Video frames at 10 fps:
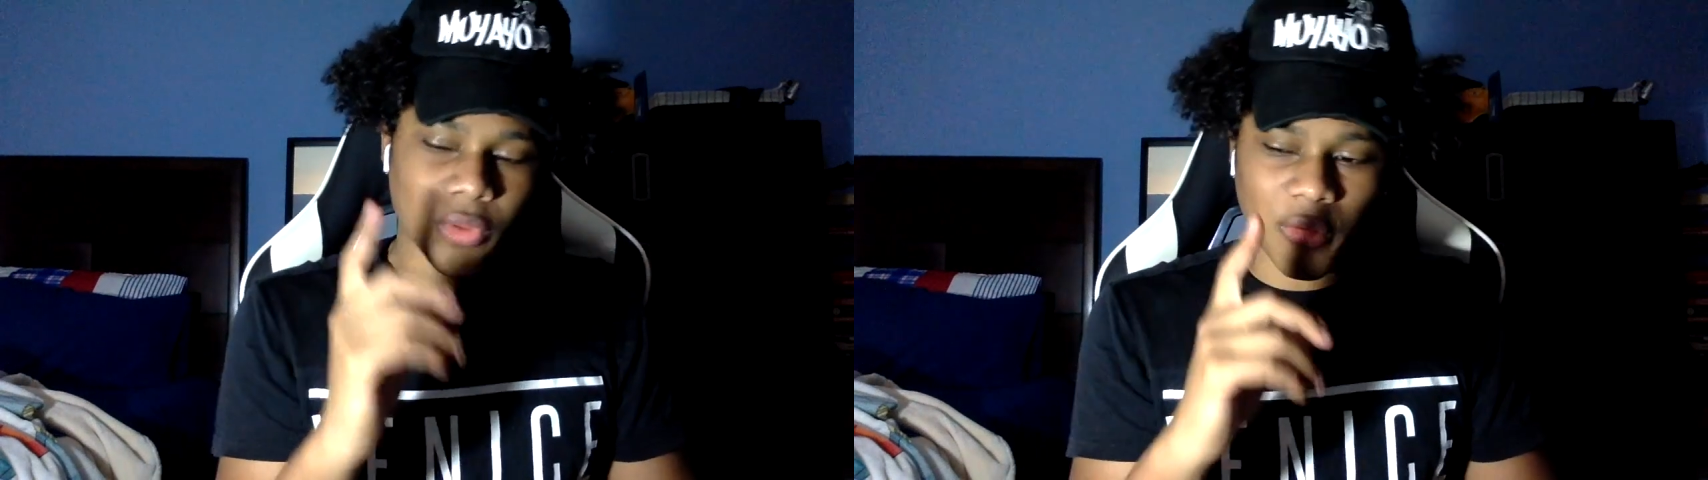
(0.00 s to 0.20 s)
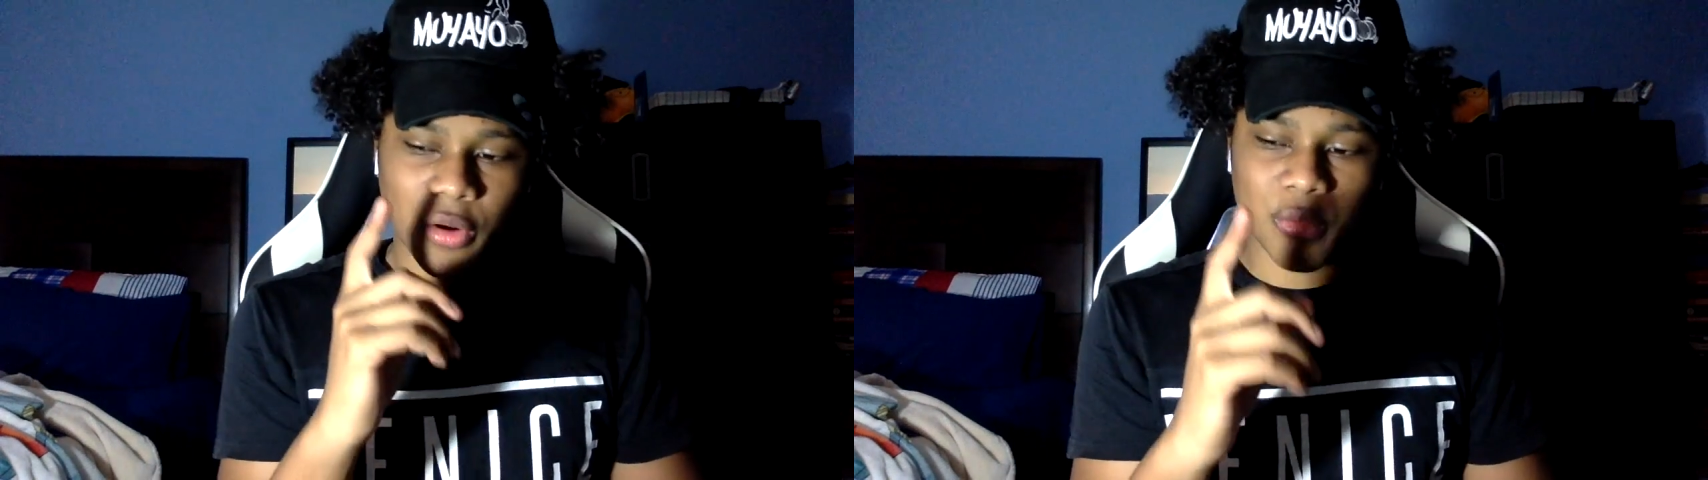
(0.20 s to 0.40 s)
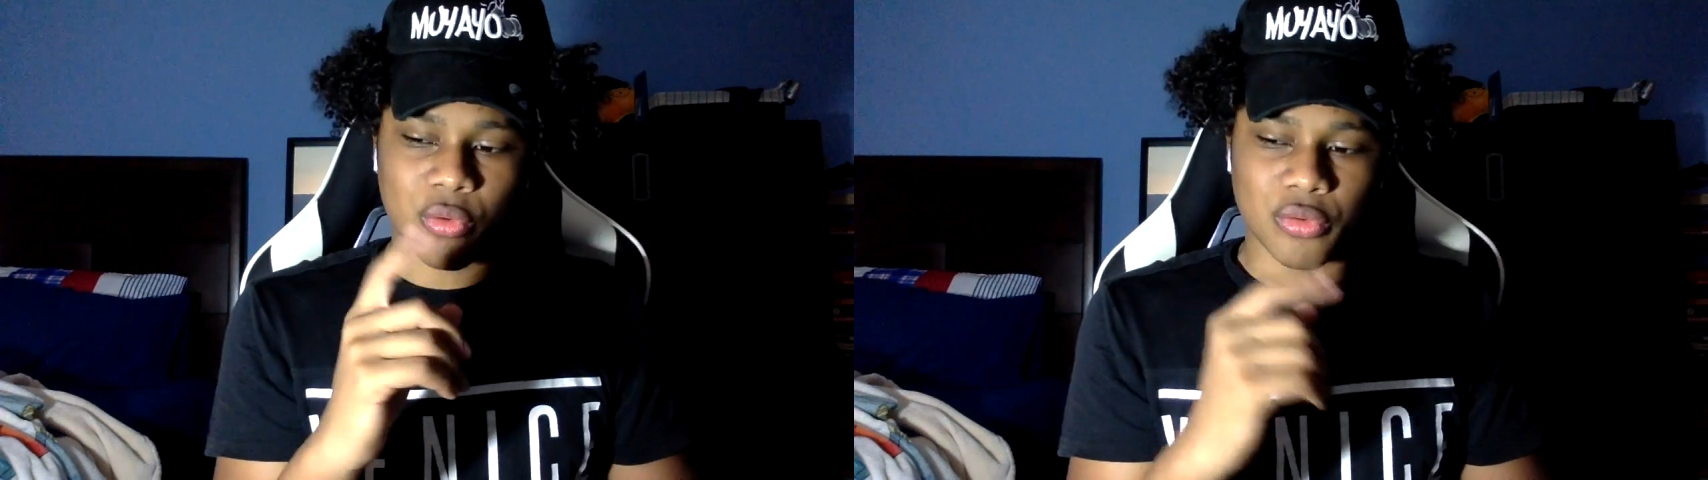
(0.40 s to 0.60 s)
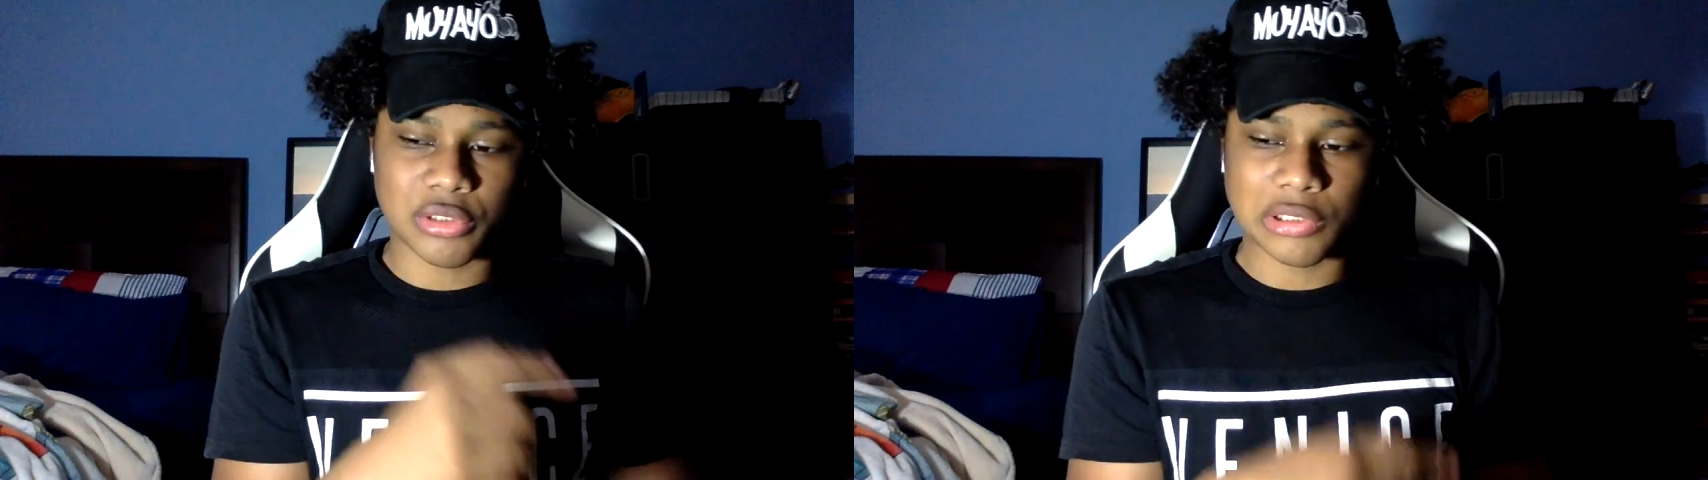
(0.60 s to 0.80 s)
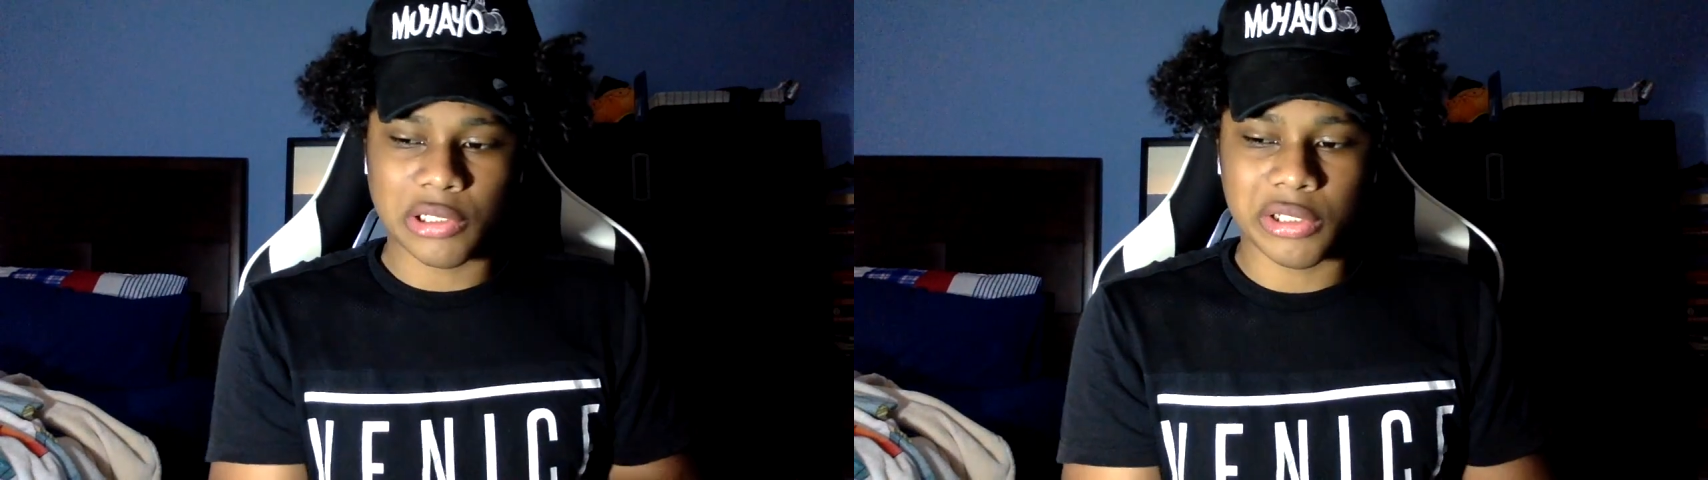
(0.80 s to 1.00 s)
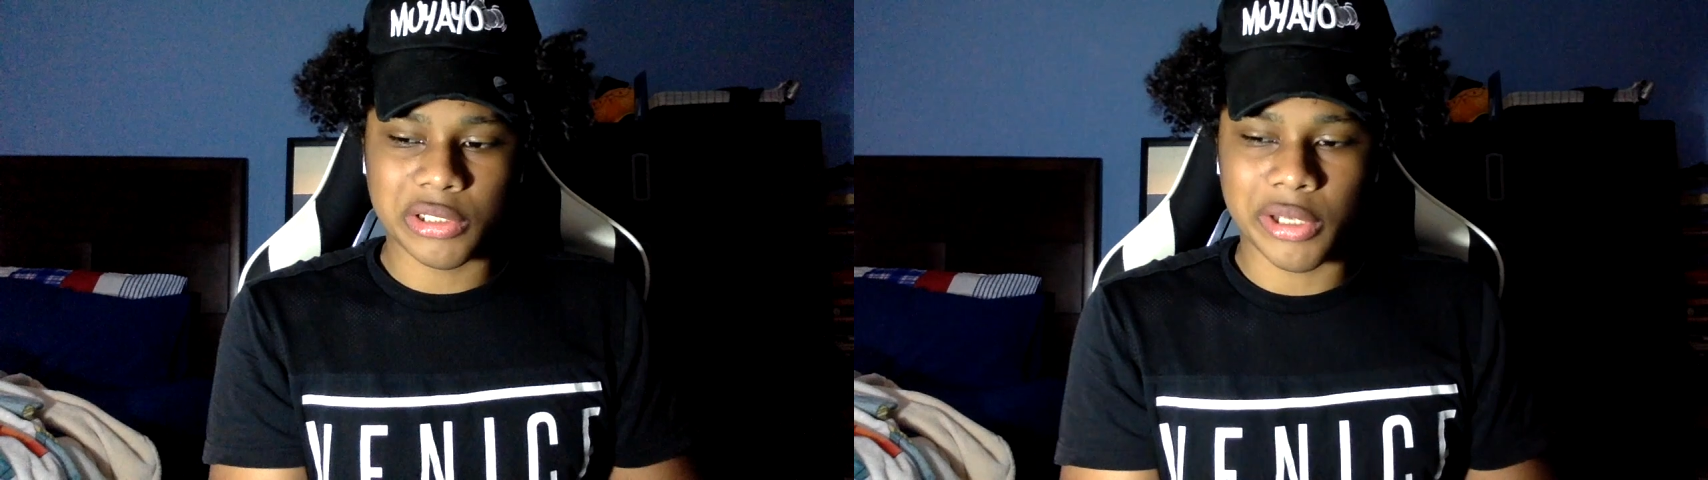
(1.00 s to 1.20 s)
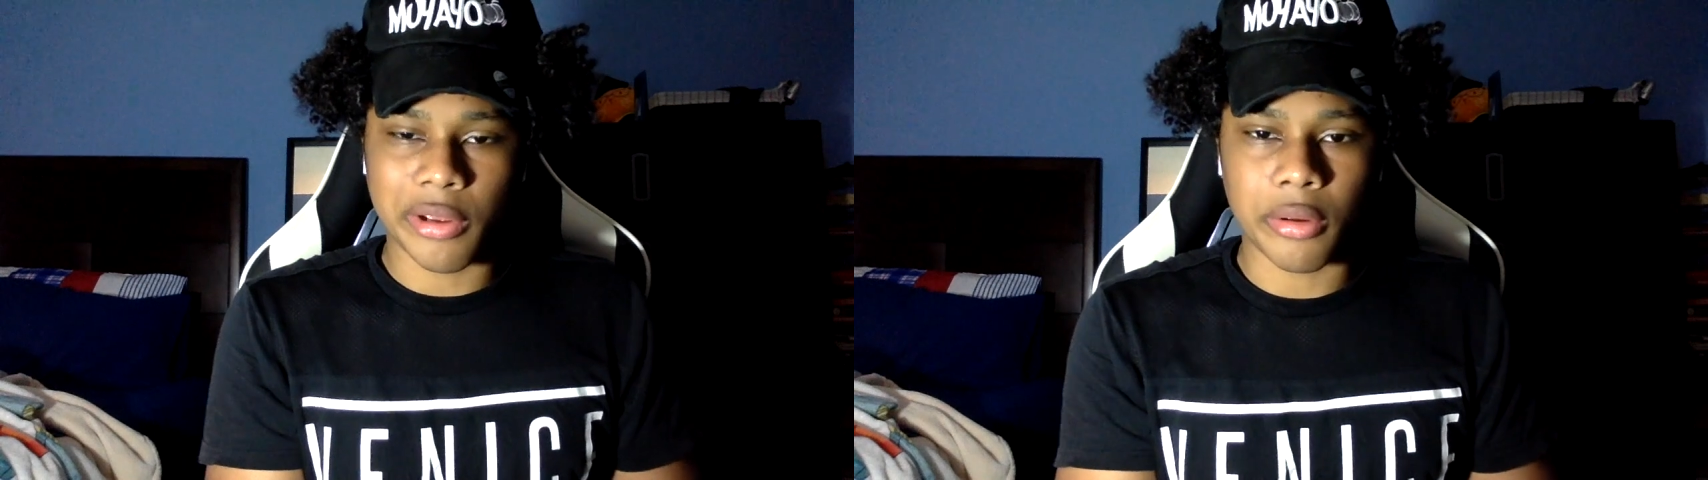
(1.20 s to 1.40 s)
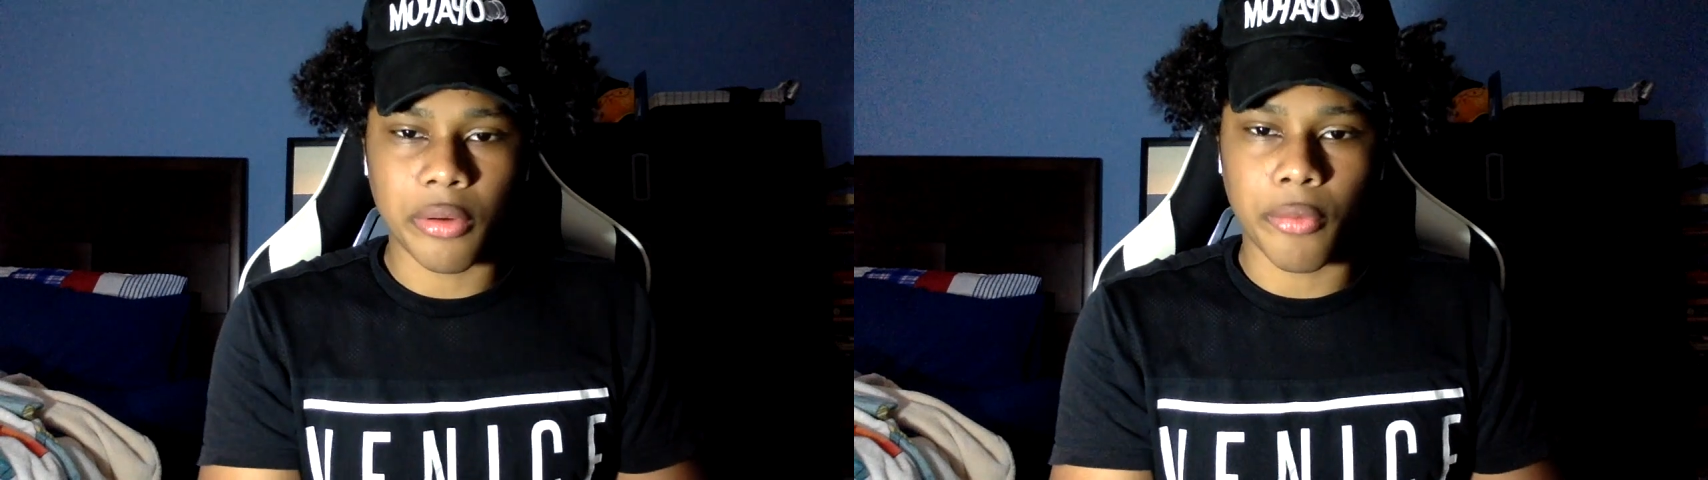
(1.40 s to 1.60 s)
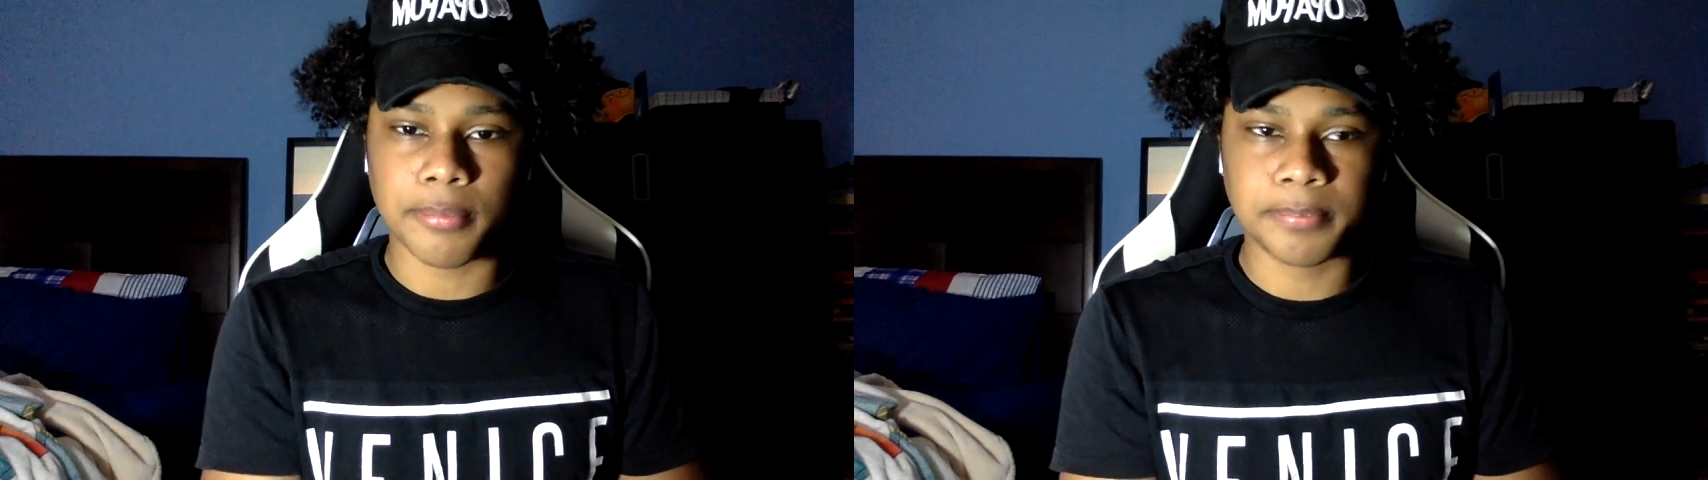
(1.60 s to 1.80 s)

right on quarantine, I just said, yo,